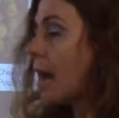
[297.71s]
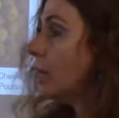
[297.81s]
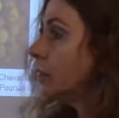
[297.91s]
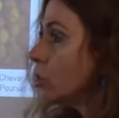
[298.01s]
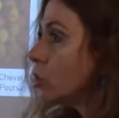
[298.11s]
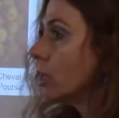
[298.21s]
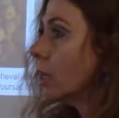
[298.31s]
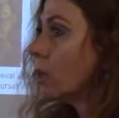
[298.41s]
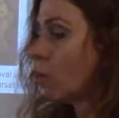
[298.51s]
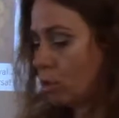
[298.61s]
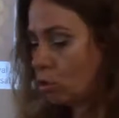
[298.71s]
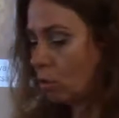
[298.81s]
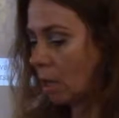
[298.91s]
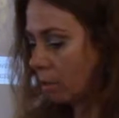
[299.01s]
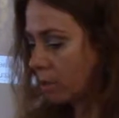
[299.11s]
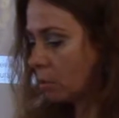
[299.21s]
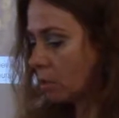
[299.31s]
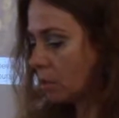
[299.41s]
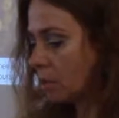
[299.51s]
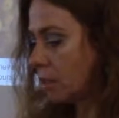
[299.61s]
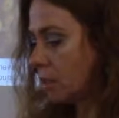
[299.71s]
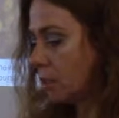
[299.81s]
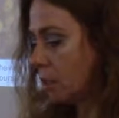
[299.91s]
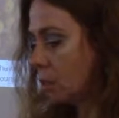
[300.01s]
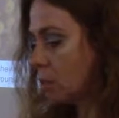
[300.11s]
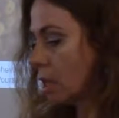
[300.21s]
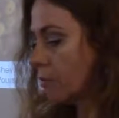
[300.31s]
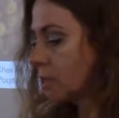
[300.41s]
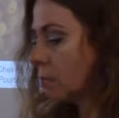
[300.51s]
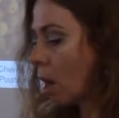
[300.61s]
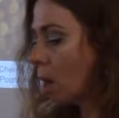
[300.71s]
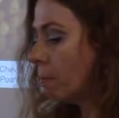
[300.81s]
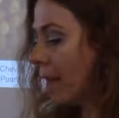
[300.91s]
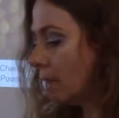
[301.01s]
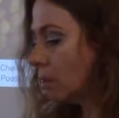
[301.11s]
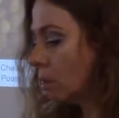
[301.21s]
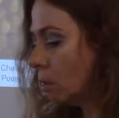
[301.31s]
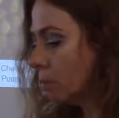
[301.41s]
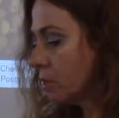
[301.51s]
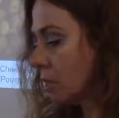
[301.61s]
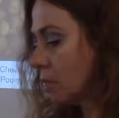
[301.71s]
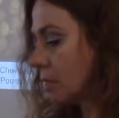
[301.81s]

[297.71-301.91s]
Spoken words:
Additionally, one should also consider the use of small band looms such